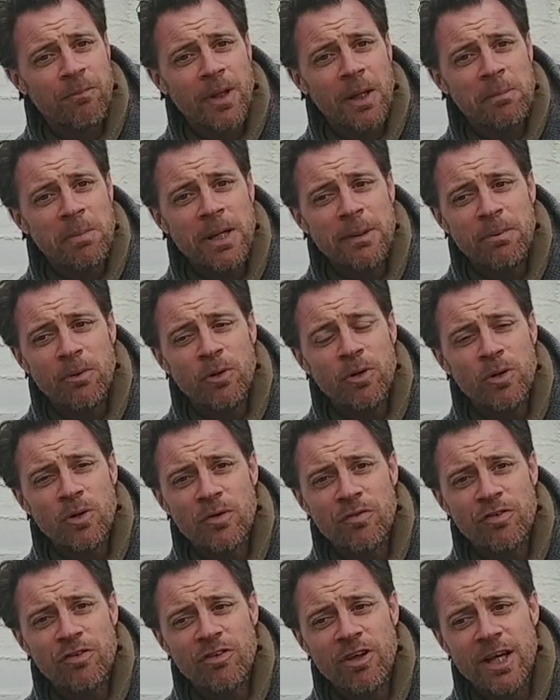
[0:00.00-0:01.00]
people who
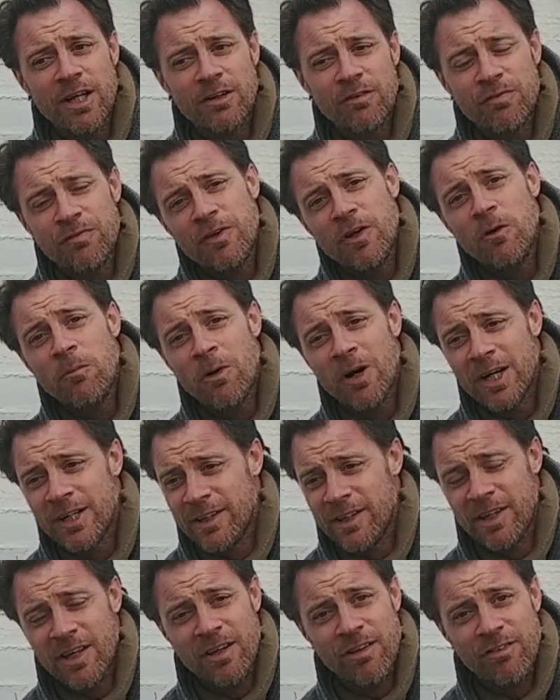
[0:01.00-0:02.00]
have said film
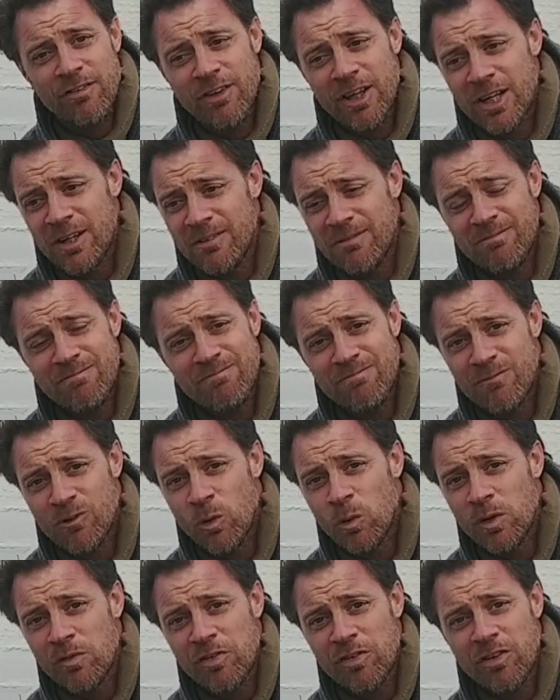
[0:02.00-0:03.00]
ideas, then
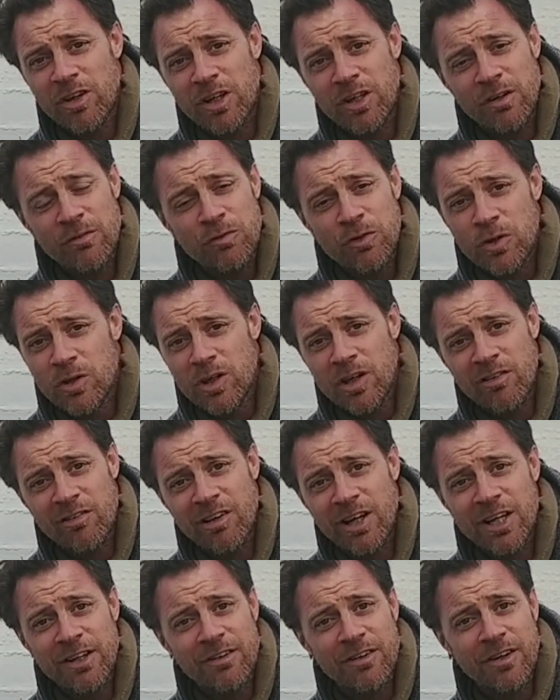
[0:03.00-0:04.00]
all of a sudden a few years
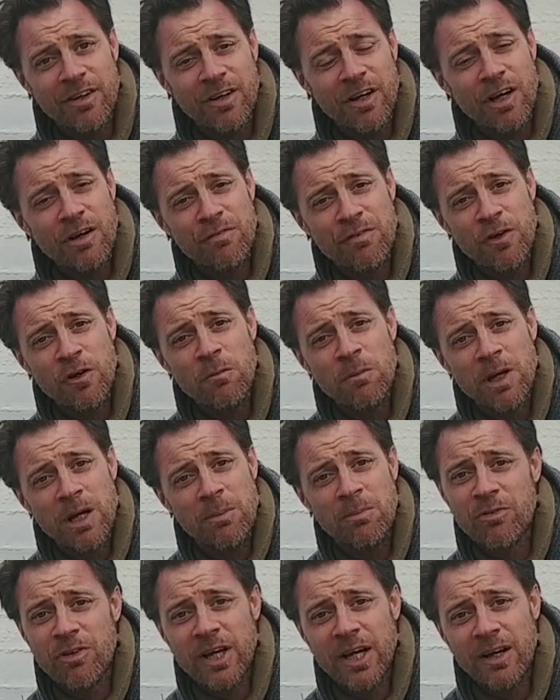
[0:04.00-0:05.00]
later a film
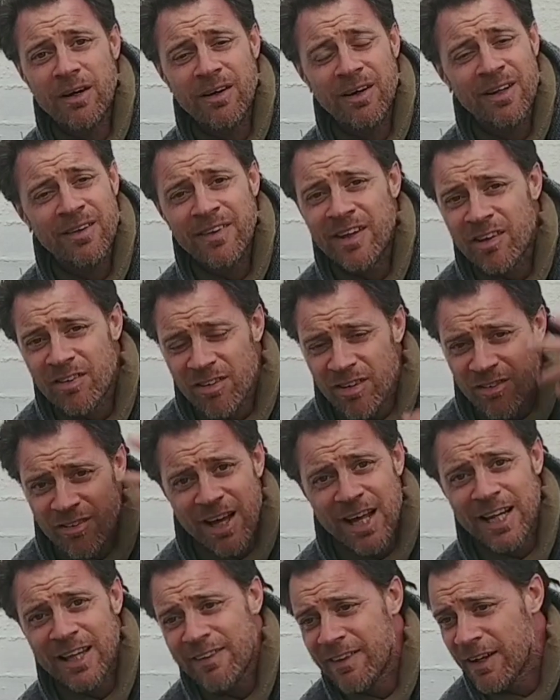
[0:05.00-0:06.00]
comes out and that's
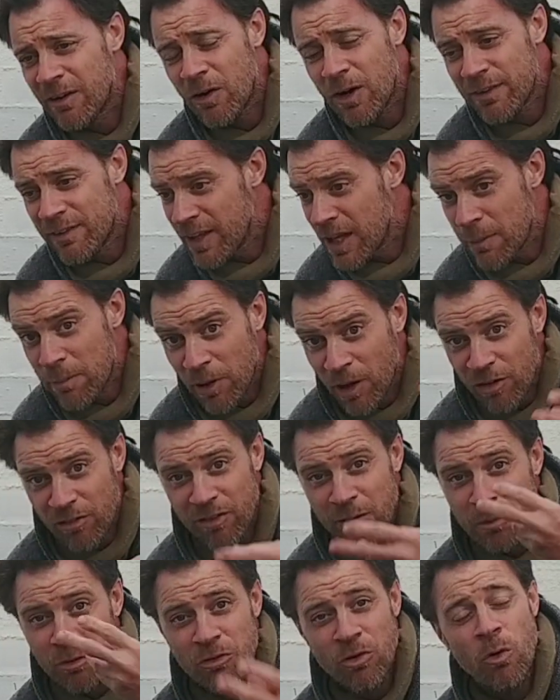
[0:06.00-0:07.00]
exactly their idea because they
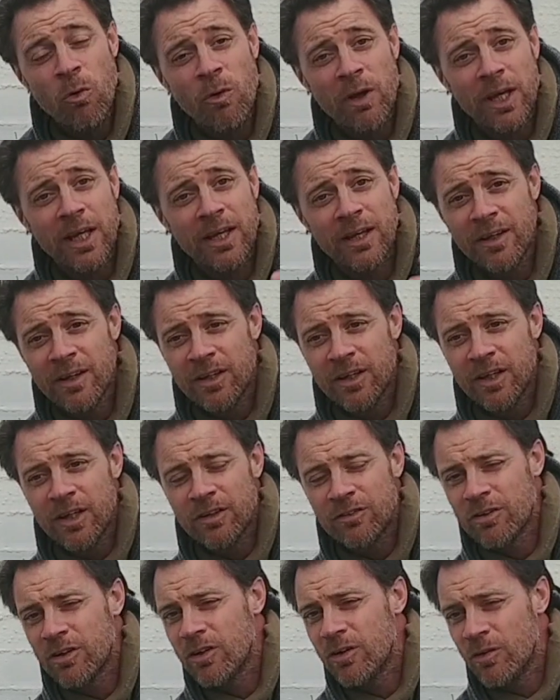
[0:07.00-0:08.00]
were talking
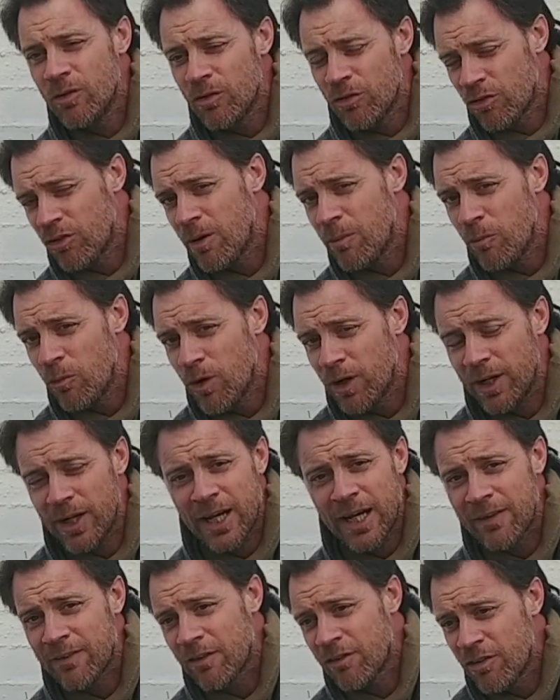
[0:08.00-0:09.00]
to someone
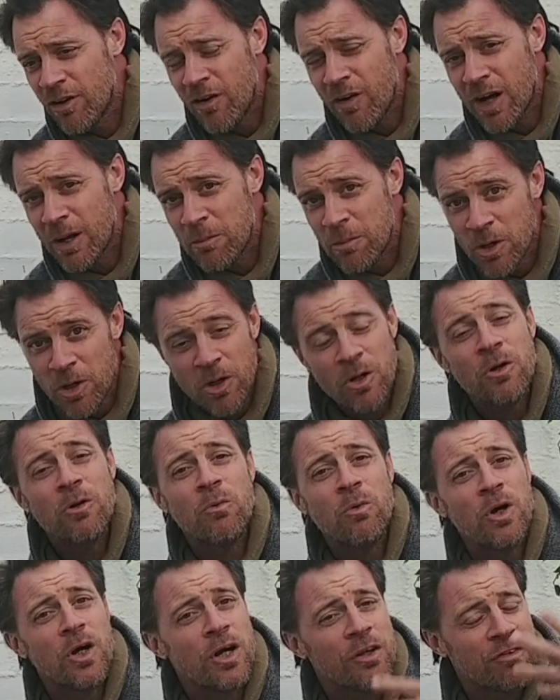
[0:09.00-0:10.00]
at the time who
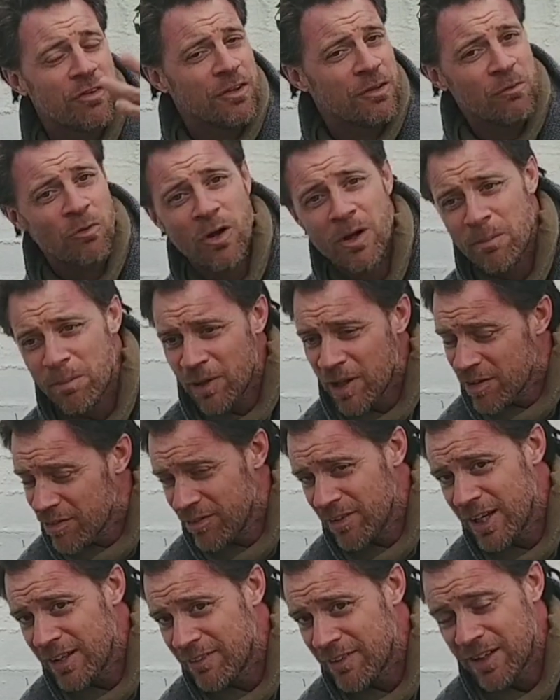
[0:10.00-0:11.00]
worked in the right place and
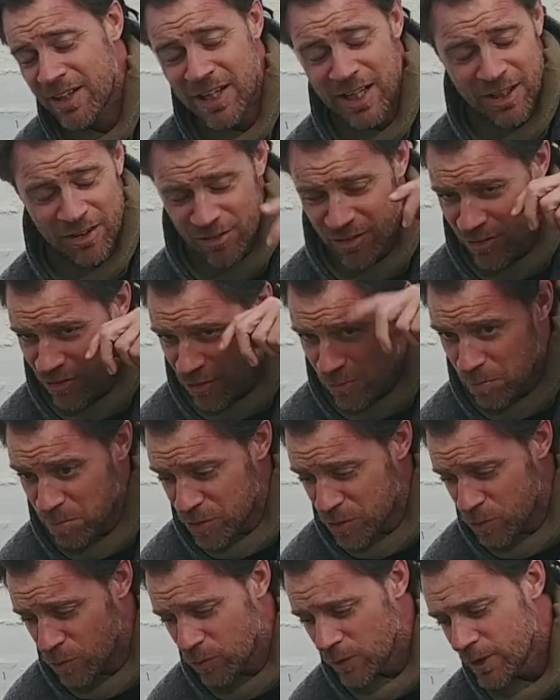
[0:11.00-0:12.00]
had the connections. And
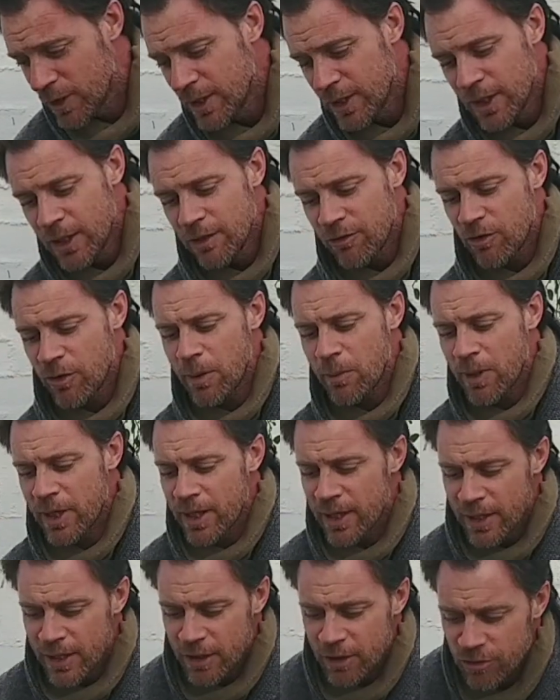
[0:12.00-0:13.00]
so anyway,
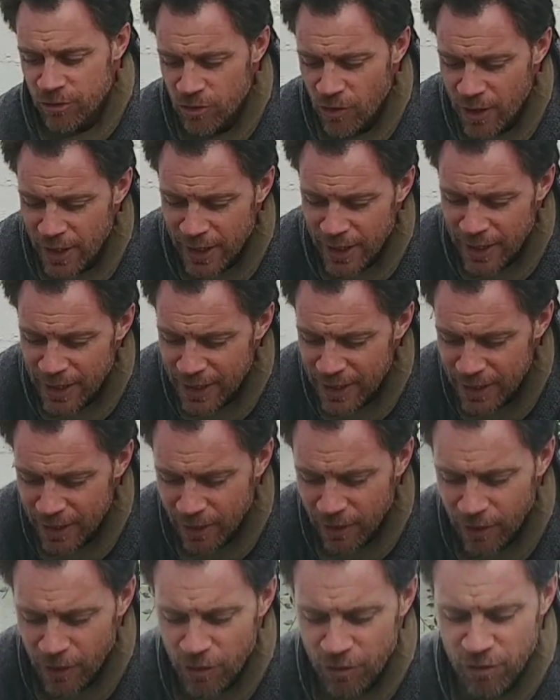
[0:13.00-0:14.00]
let's try and get a
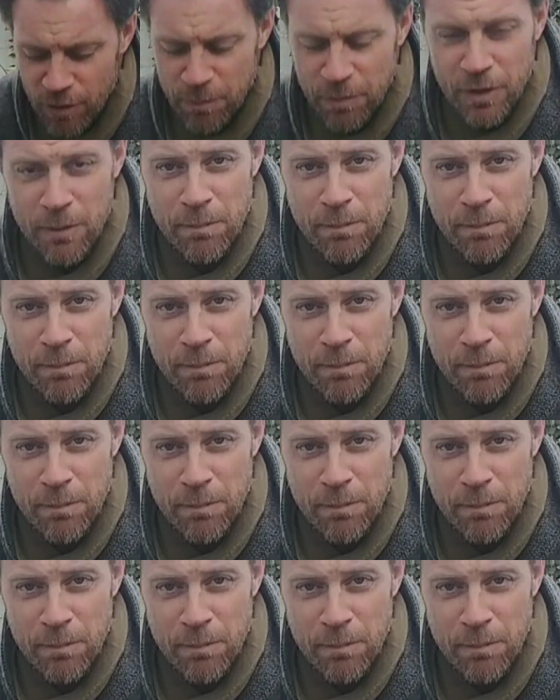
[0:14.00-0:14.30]
close-up of the